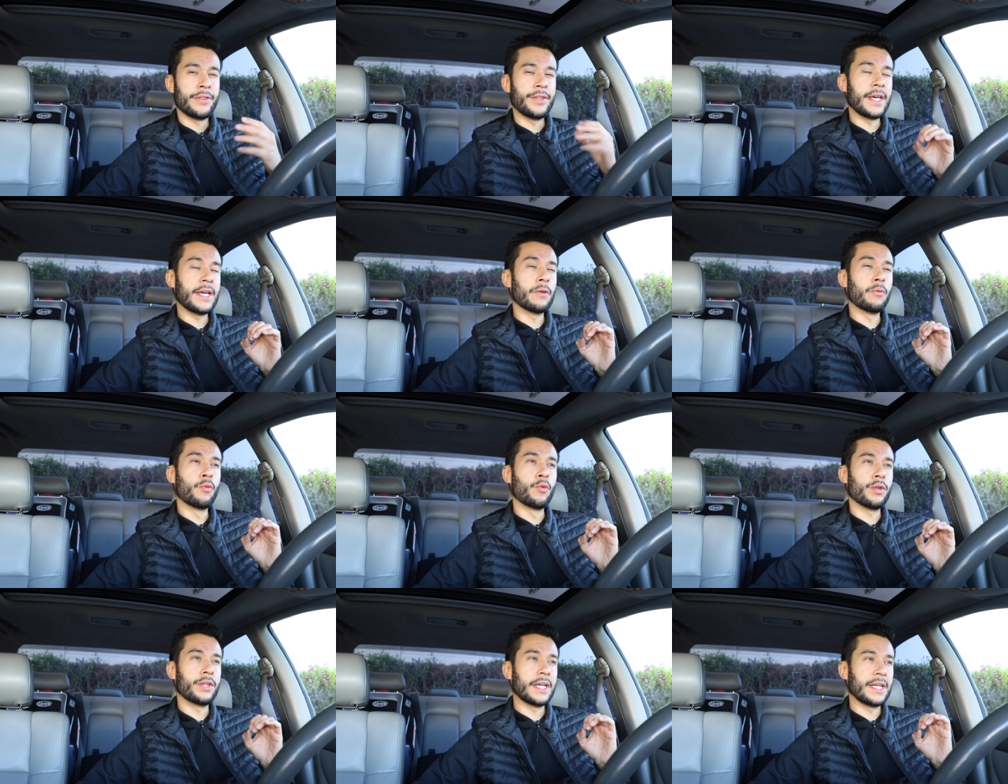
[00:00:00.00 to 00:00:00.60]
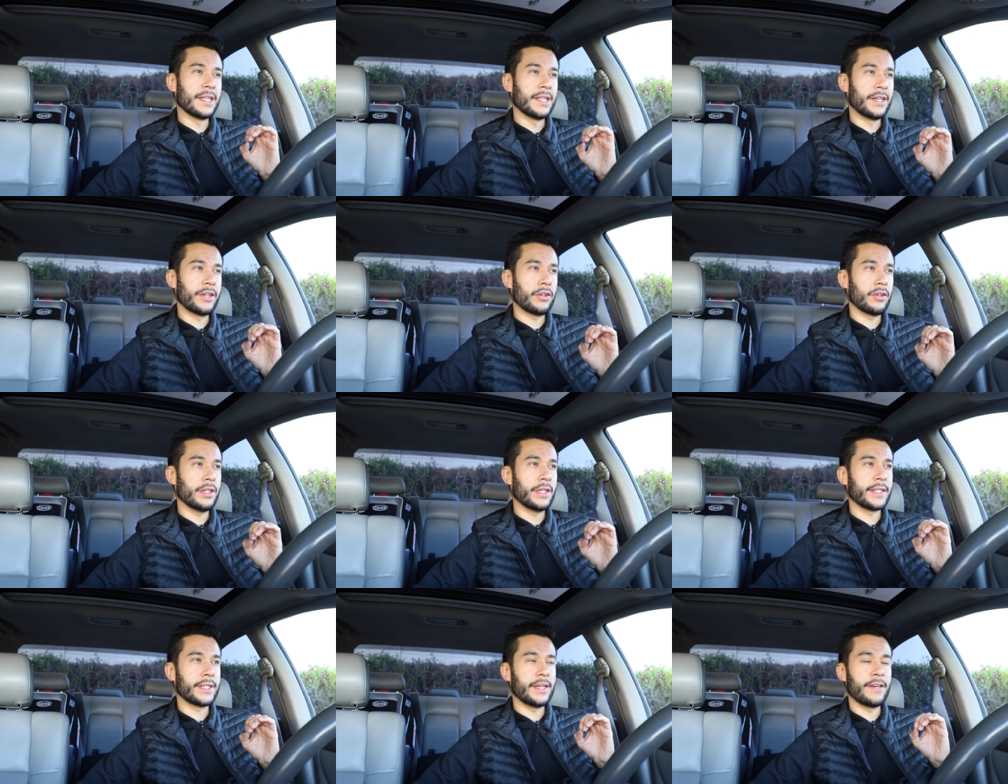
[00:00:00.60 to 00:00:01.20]
they they
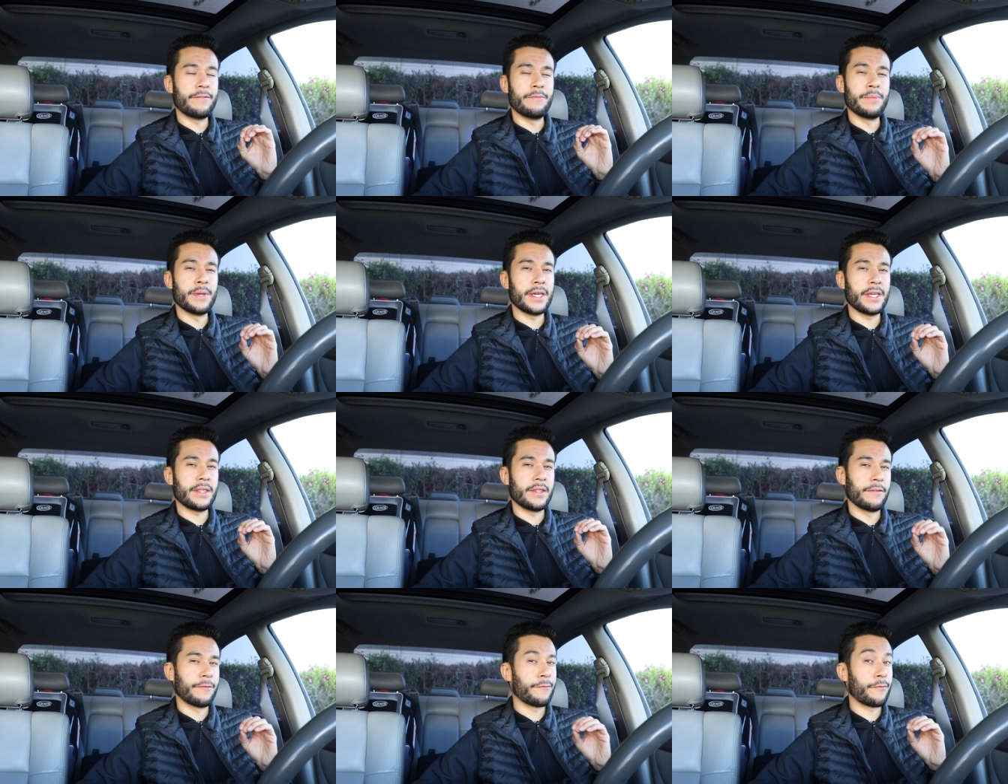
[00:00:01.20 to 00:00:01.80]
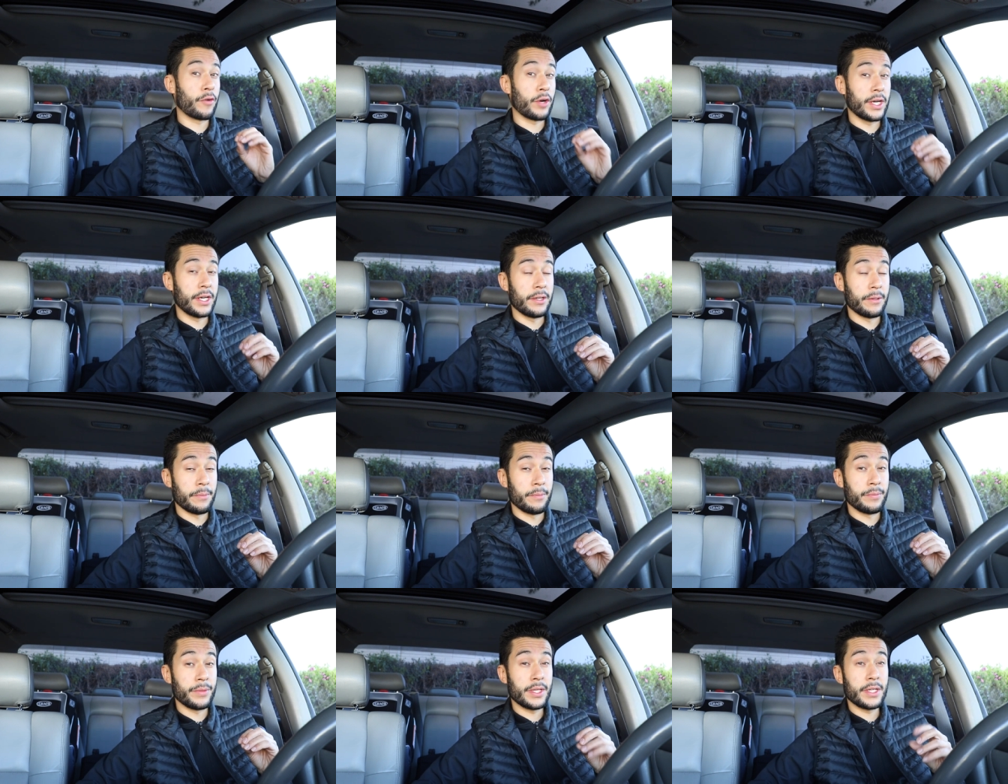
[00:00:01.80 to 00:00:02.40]
literally give me the
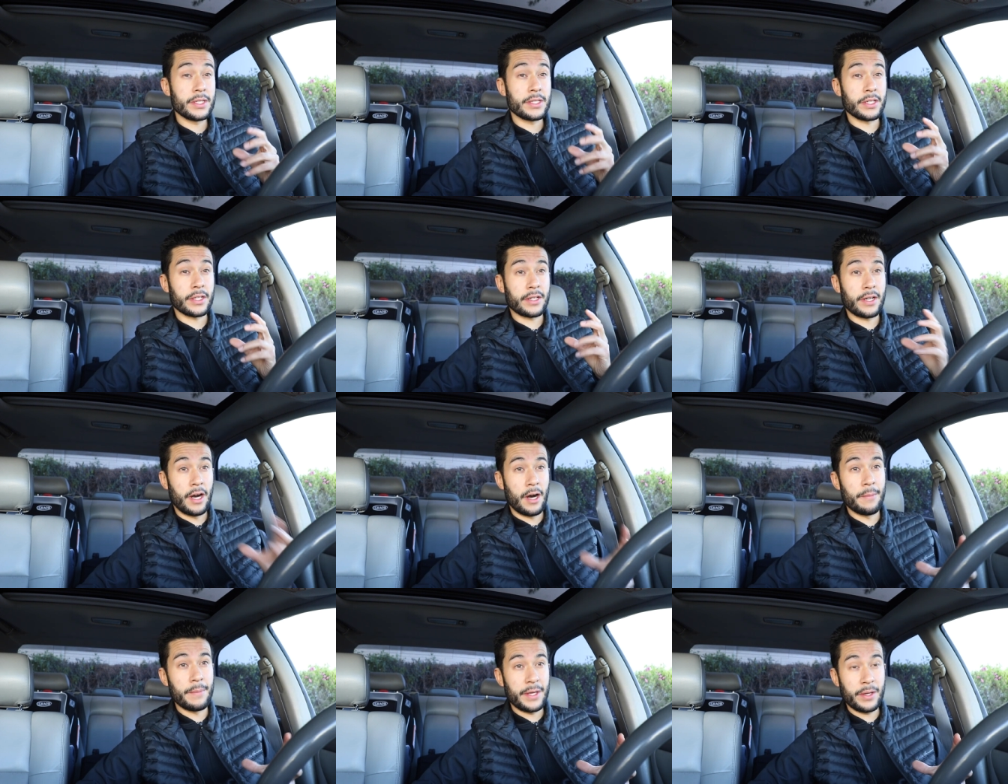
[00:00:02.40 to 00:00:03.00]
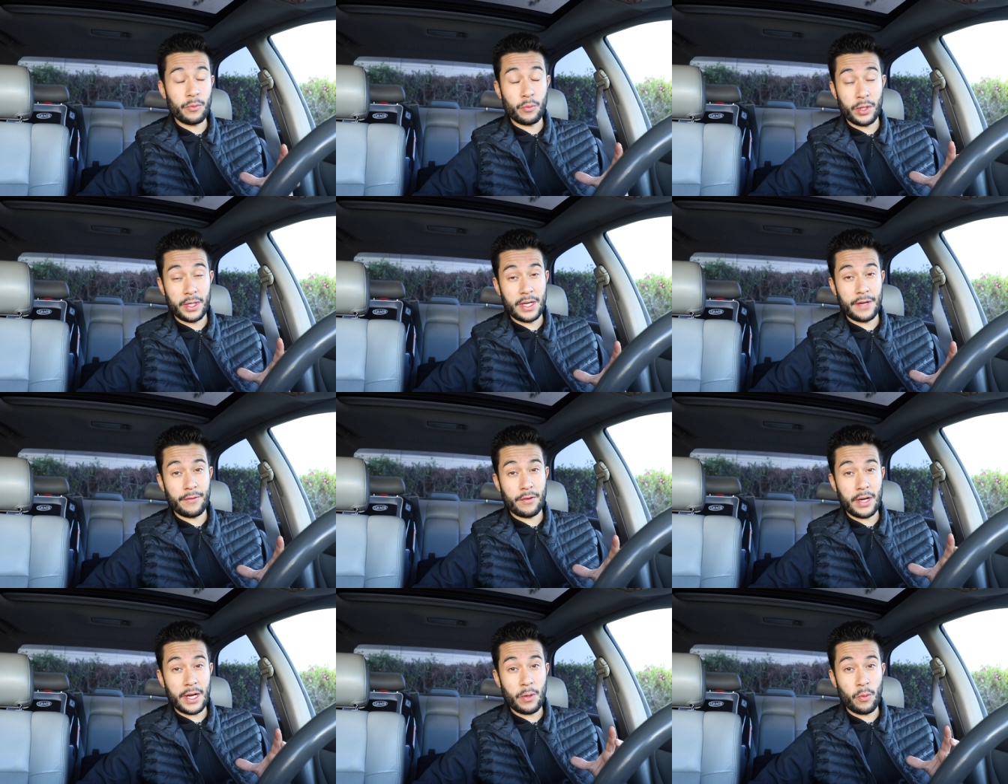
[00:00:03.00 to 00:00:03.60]
freedom to come in
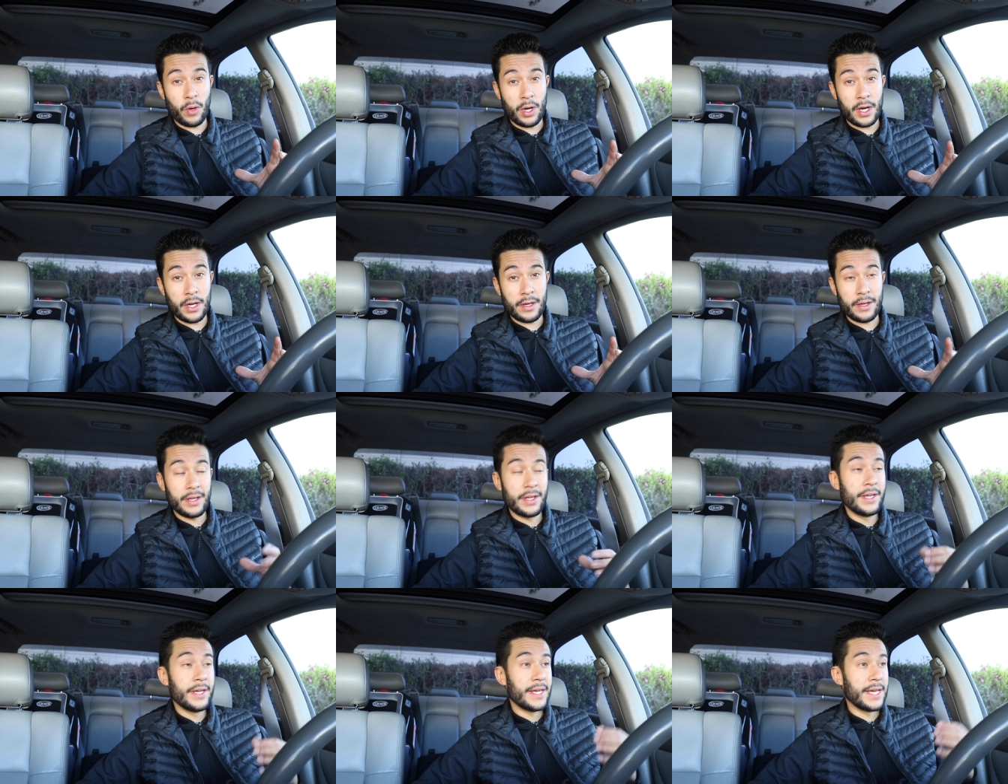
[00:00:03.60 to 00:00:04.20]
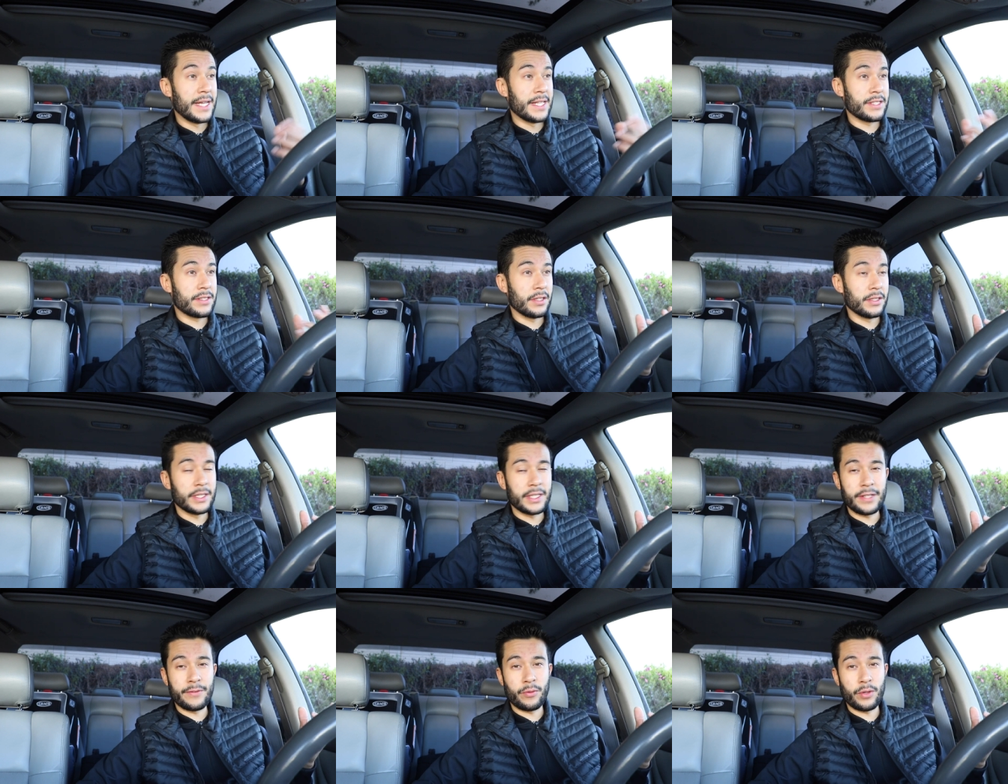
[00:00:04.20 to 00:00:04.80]
whenever I want and to
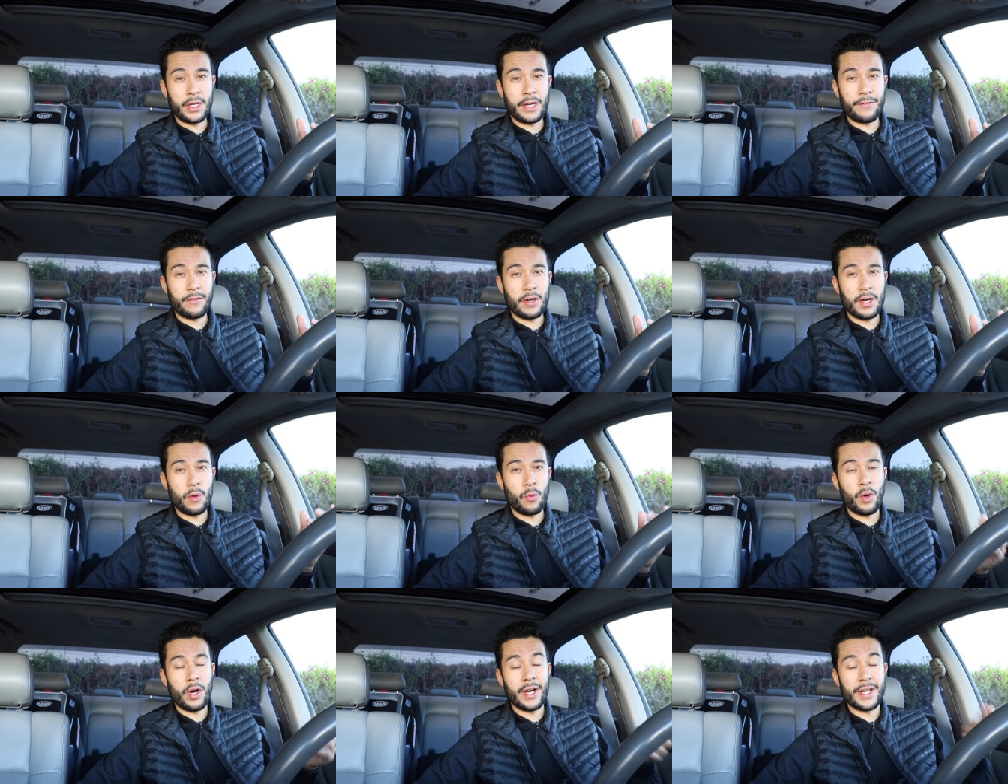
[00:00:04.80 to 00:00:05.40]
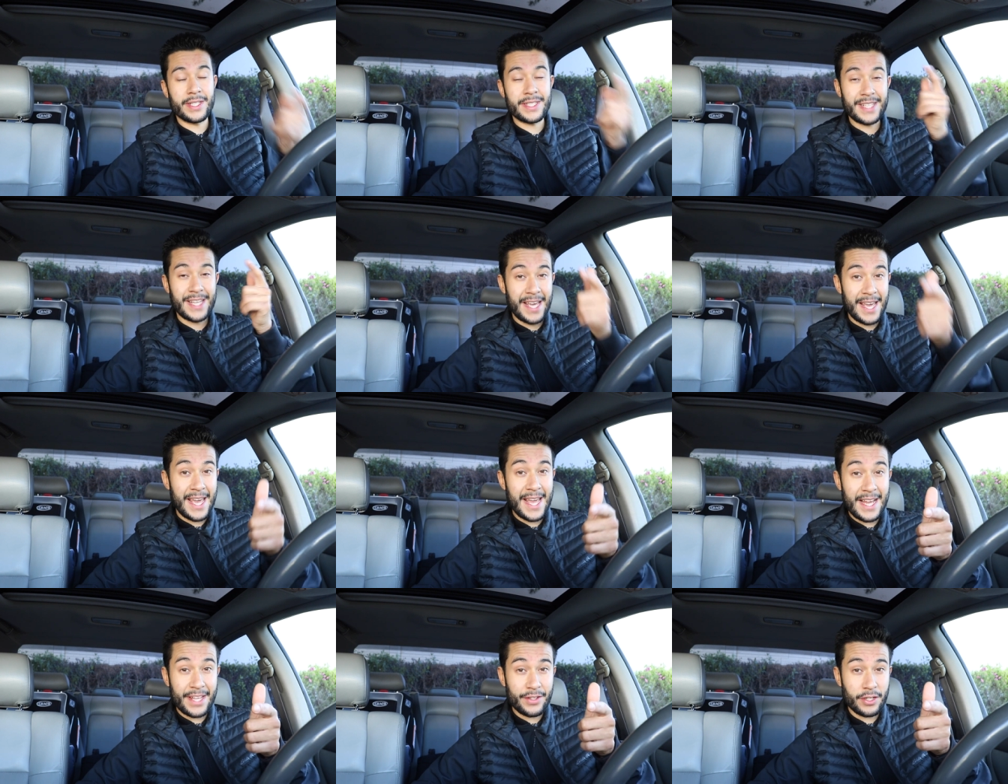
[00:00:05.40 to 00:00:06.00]
leave whenever I want,
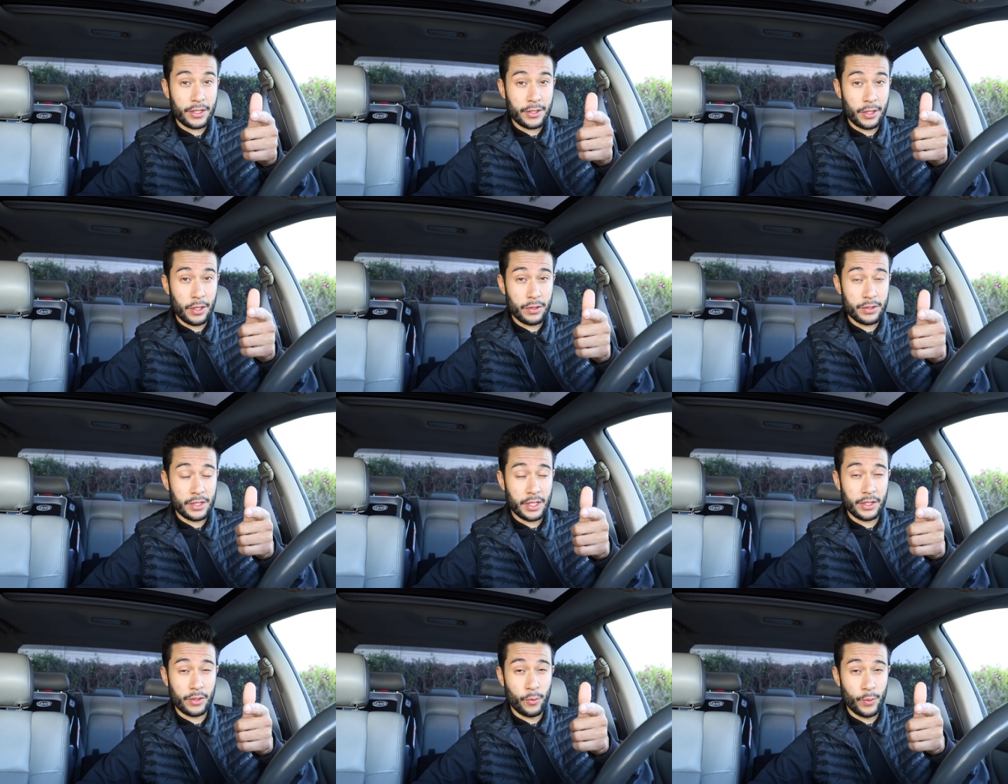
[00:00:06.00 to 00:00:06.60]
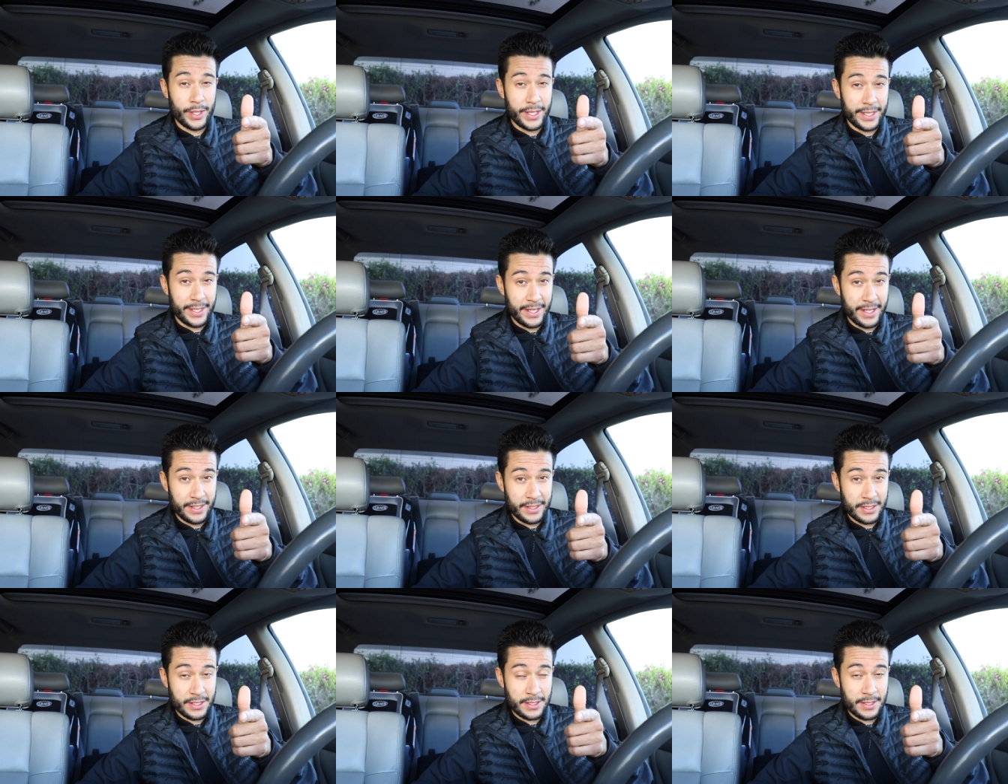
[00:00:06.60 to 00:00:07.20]
and they're closed on the
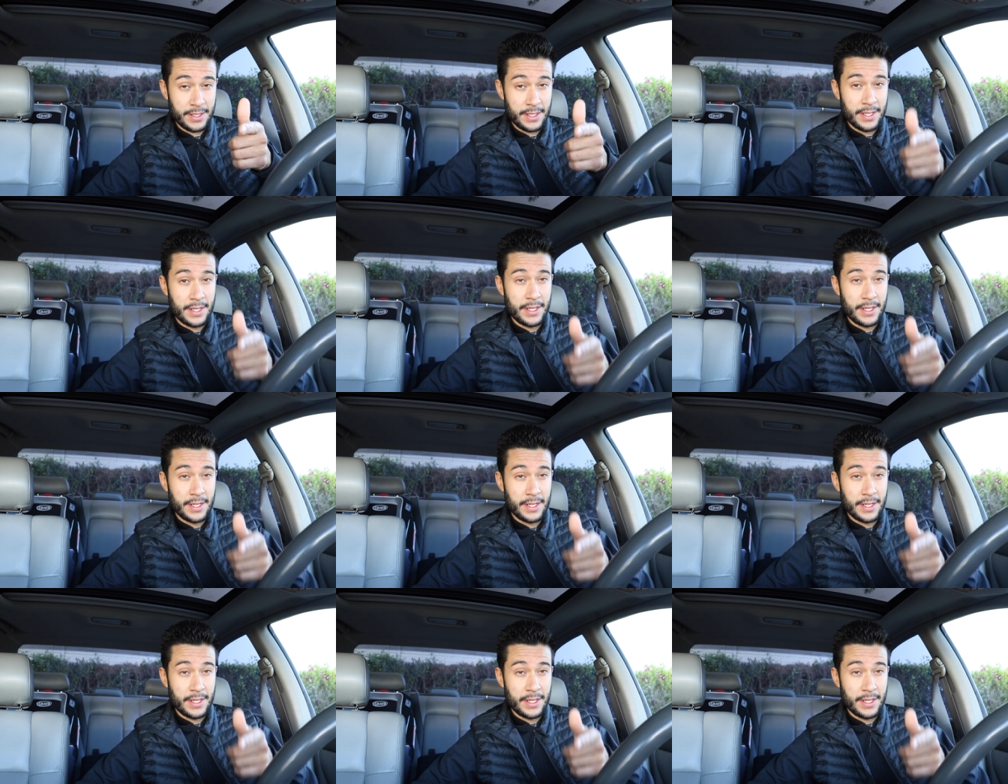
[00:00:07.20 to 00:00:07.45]
weekends.